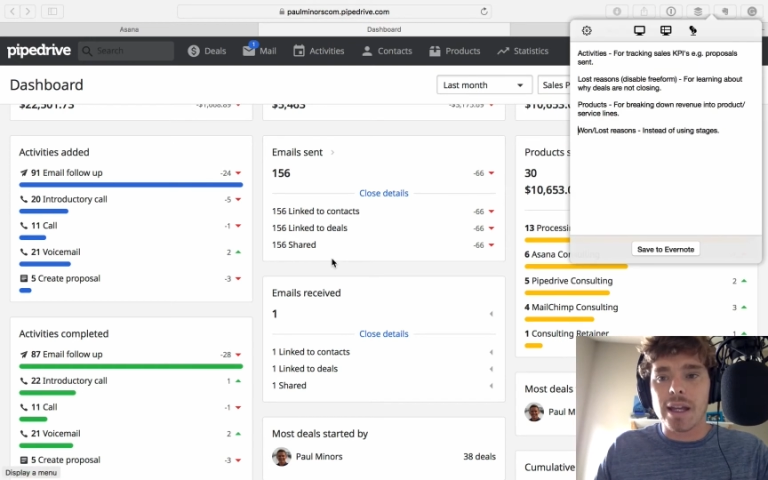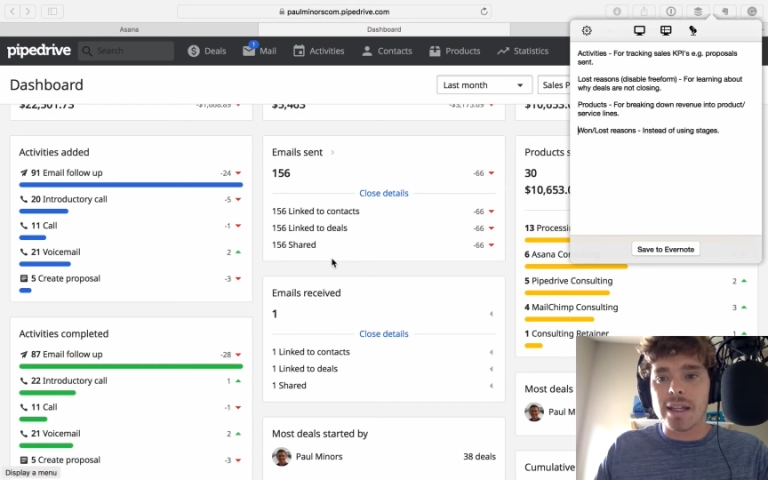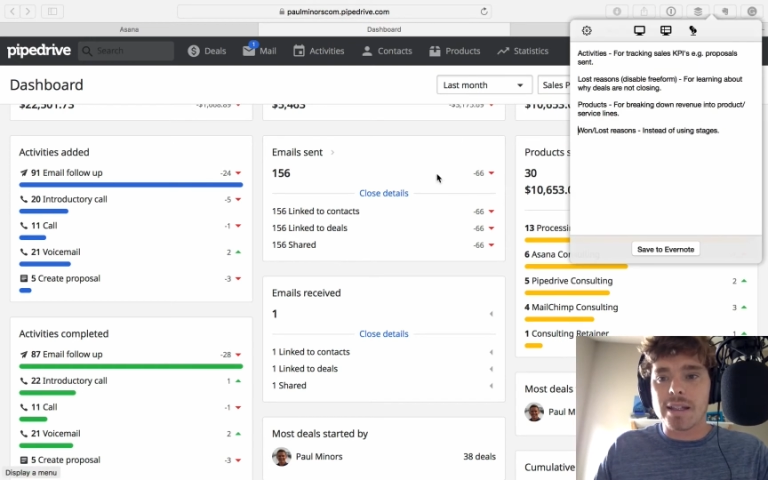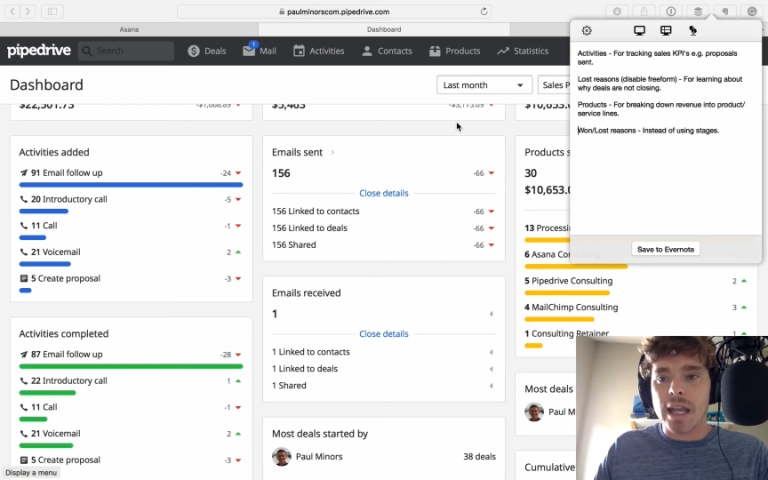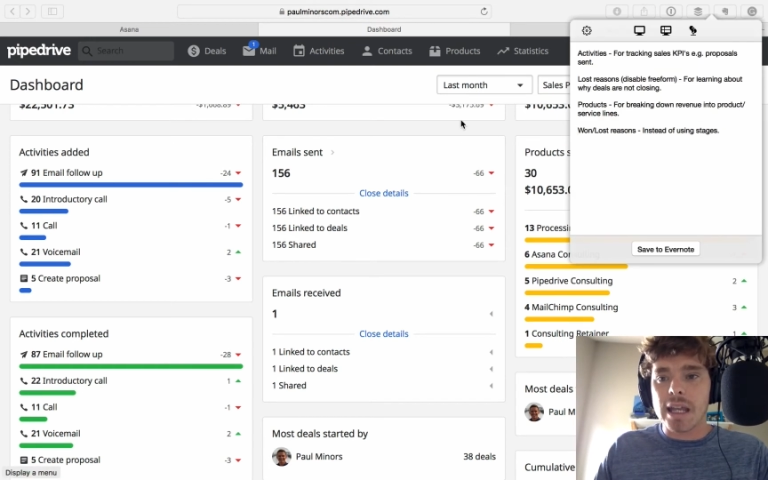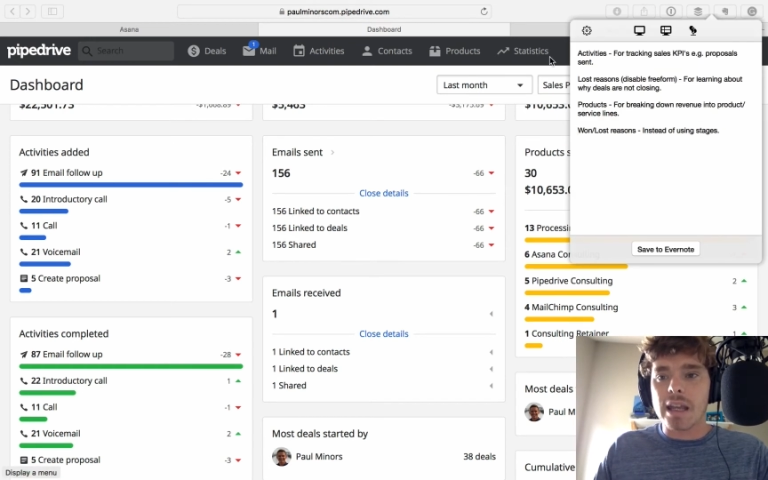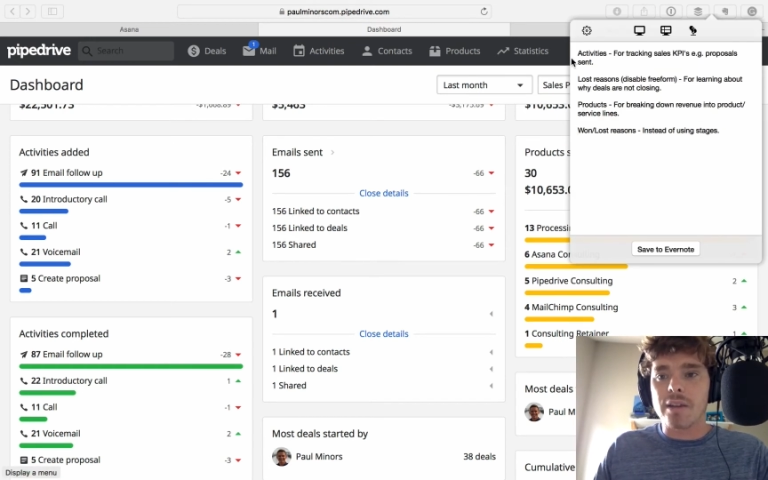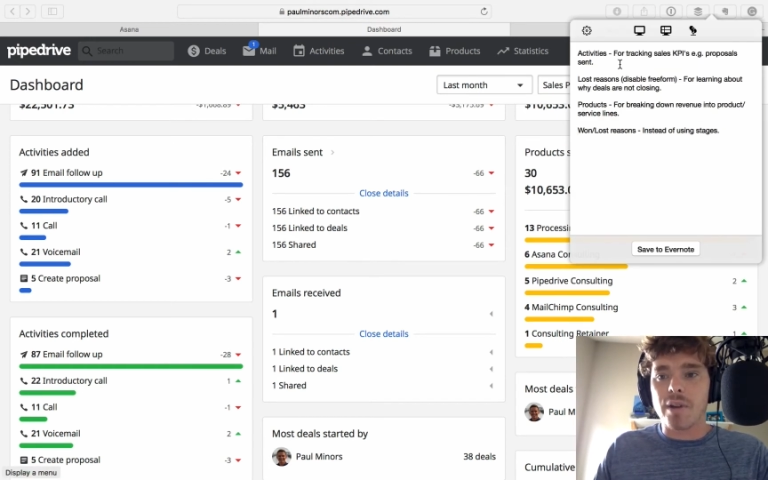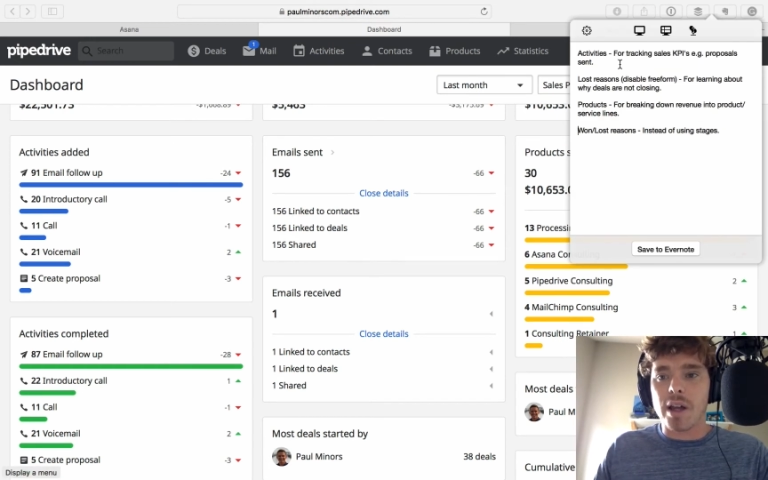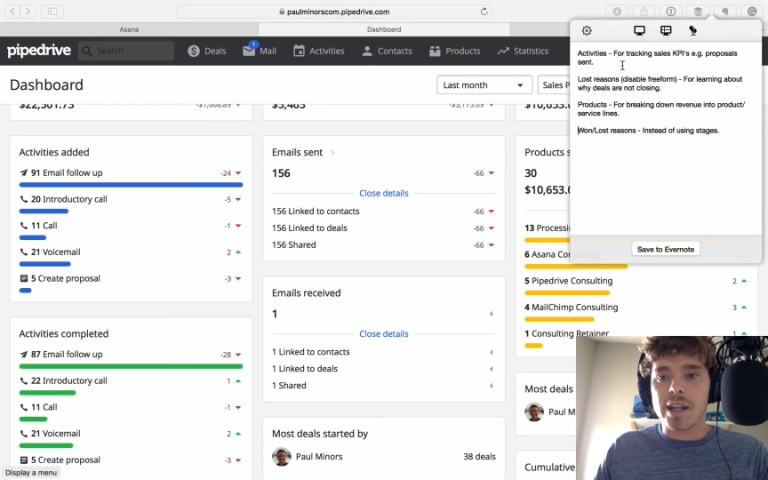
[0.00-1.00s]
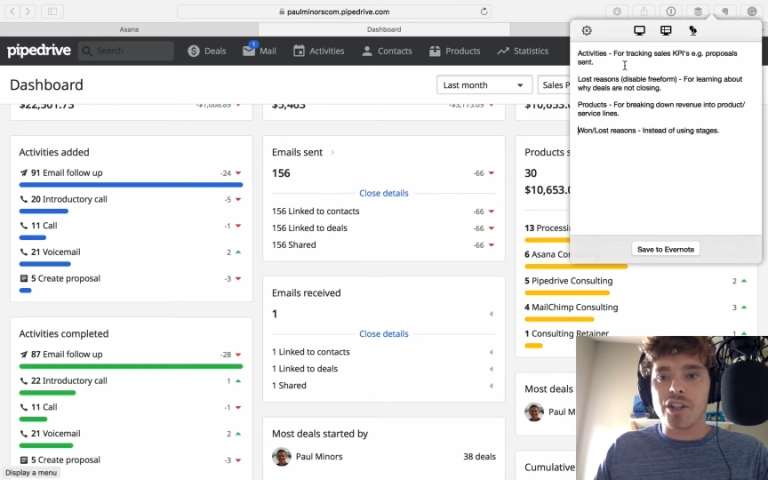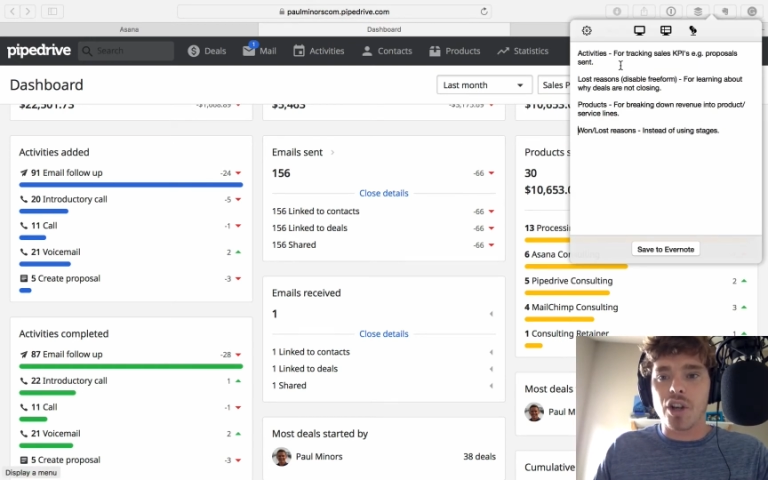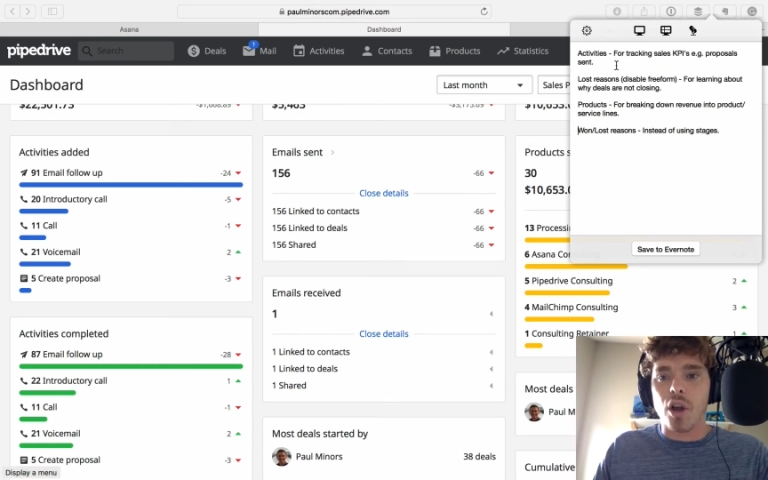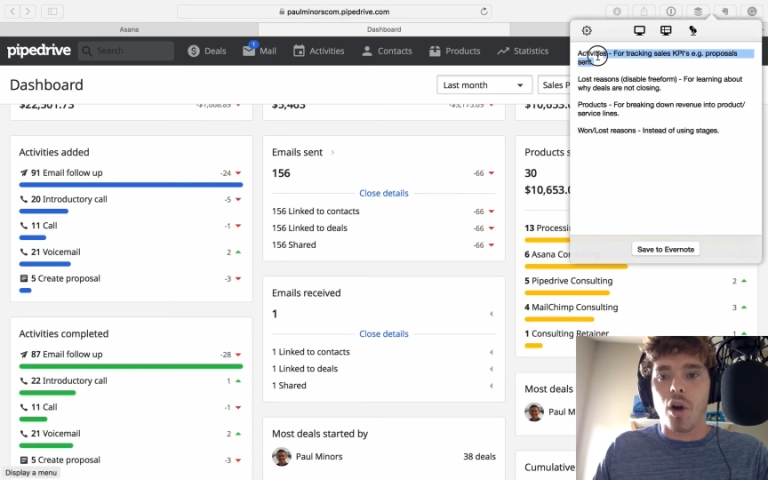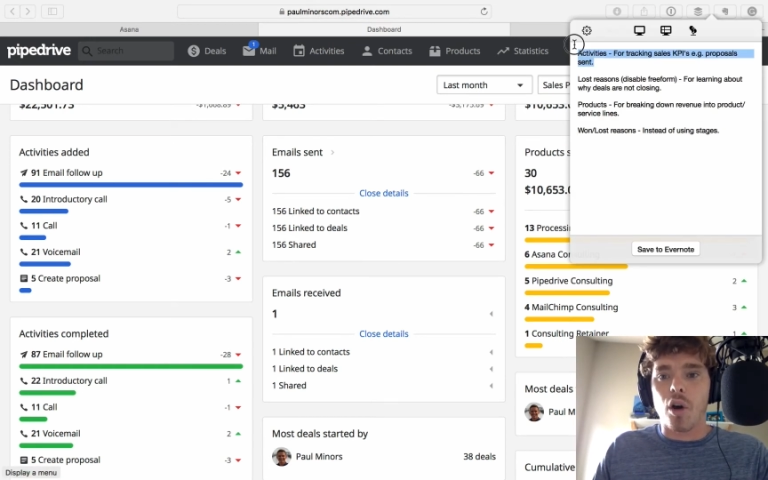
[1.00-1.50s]
is taking advantage
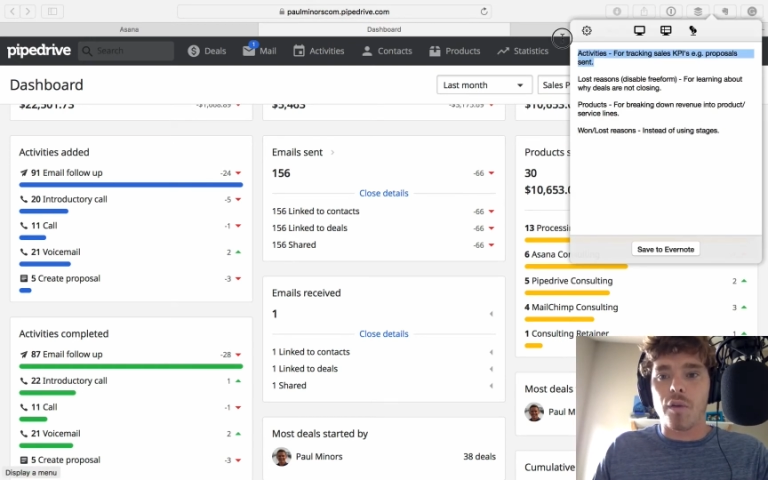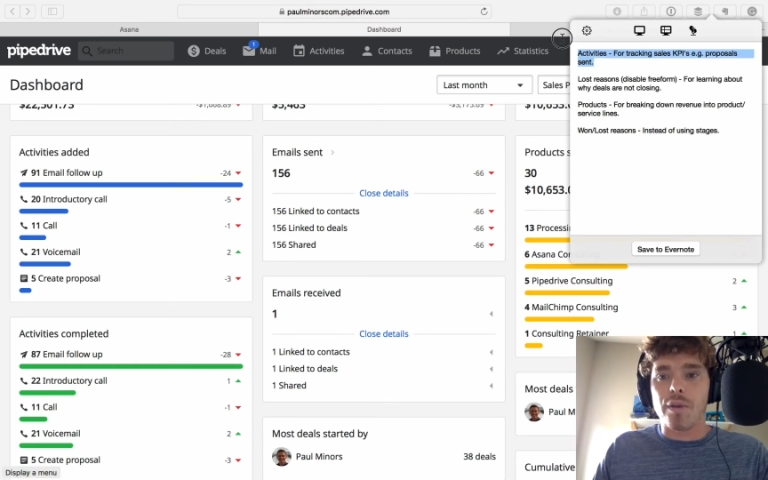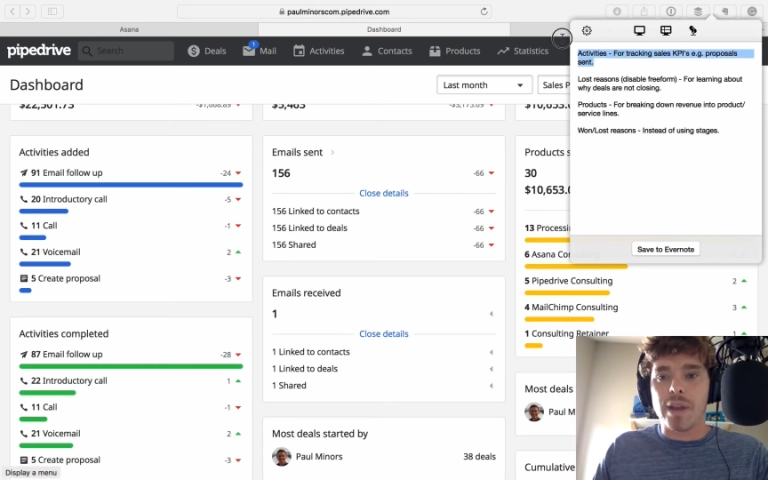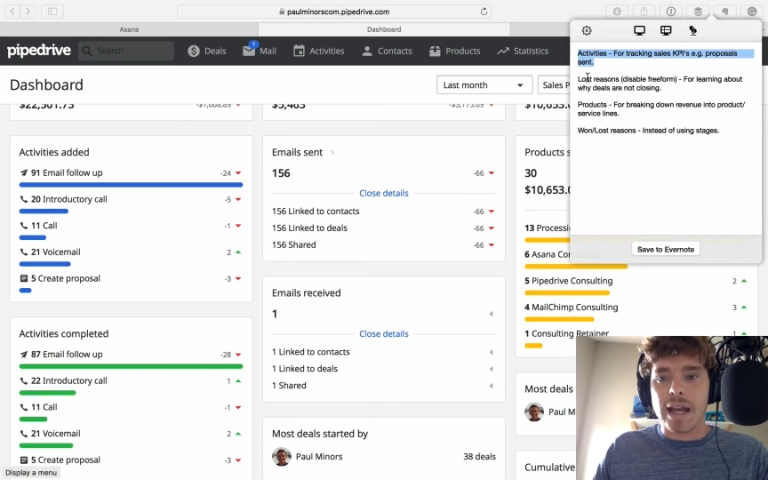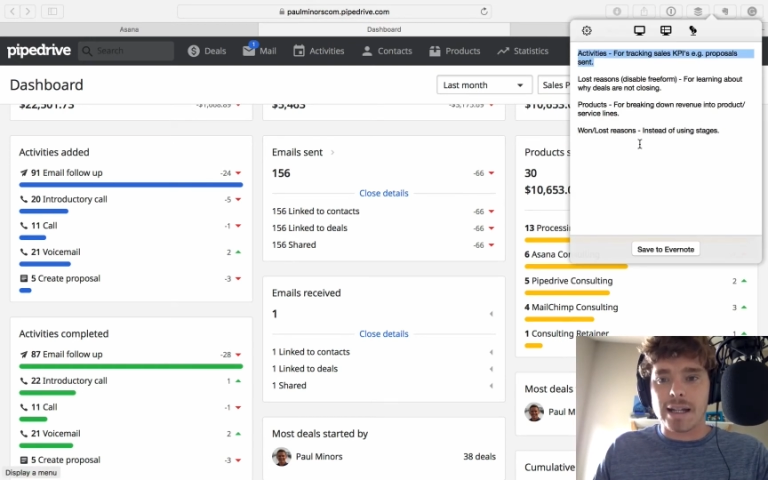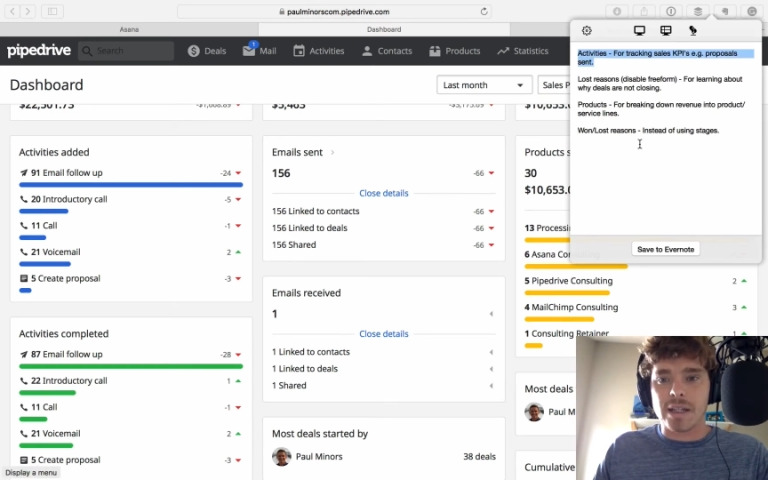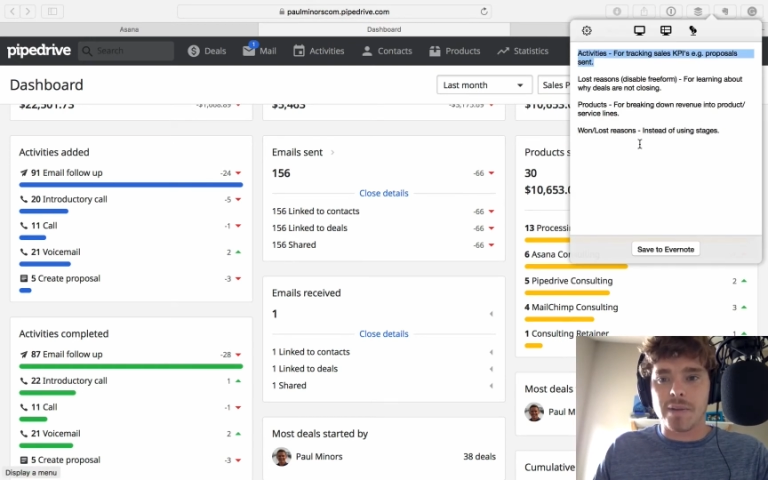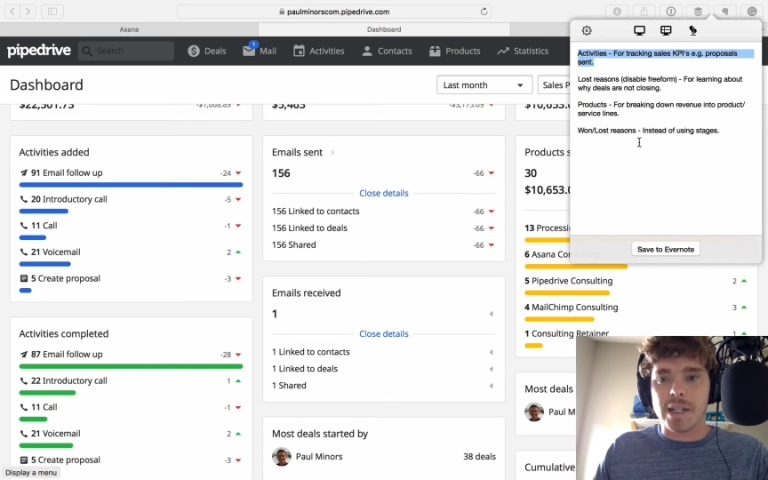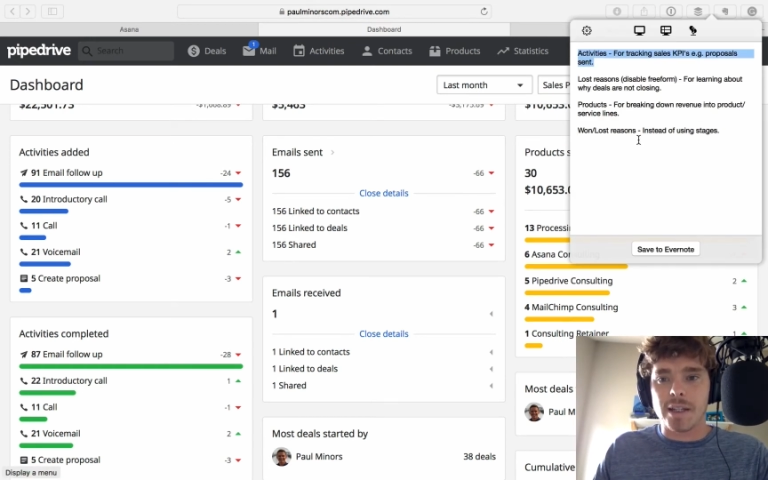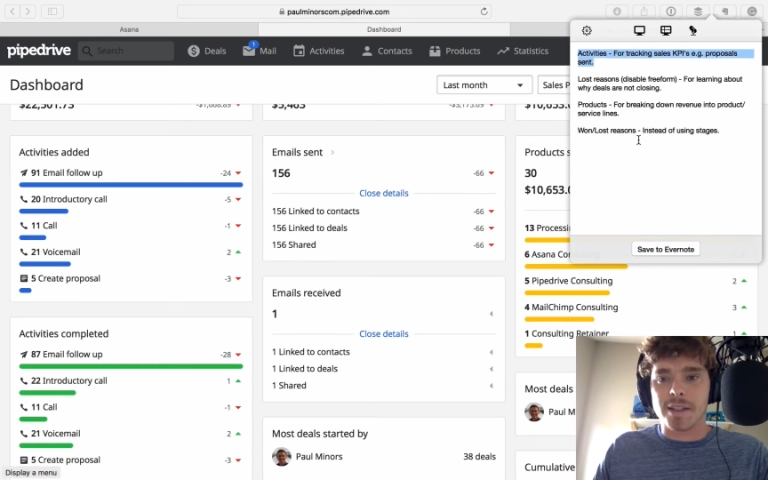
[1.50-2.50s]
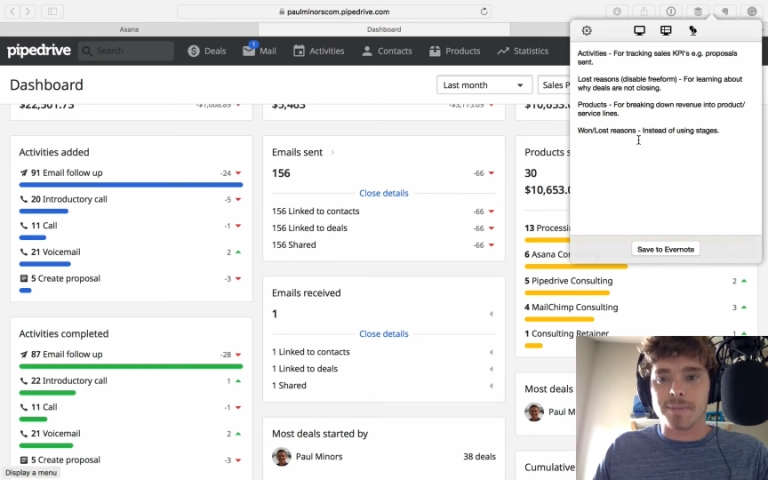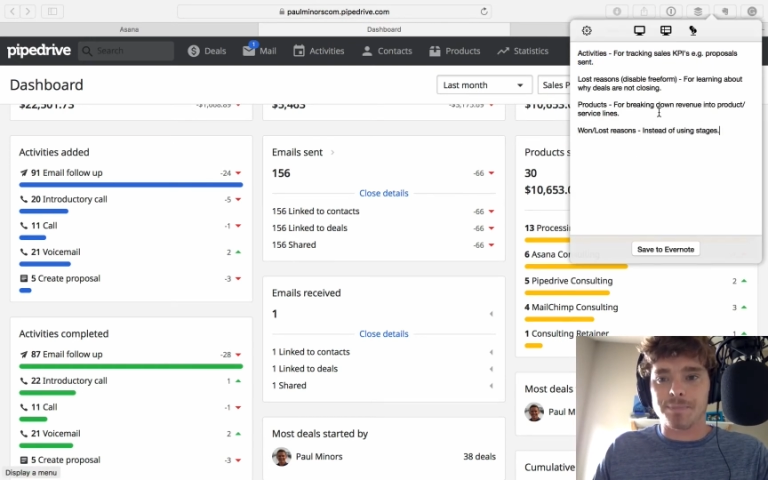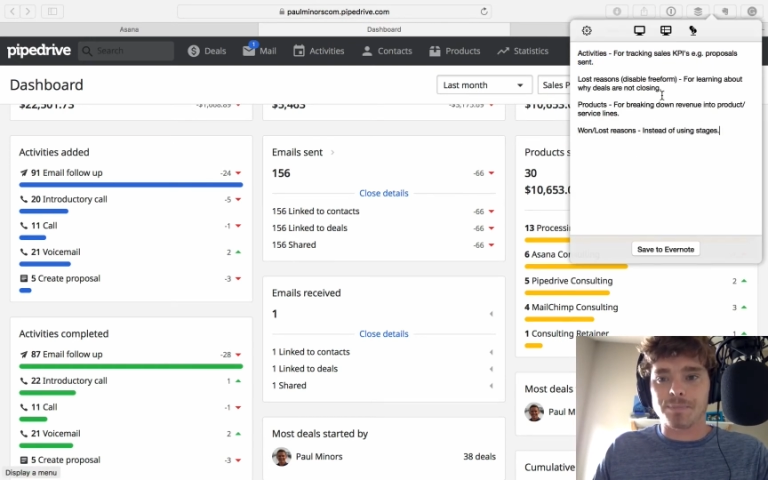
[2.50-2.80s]
of the activities.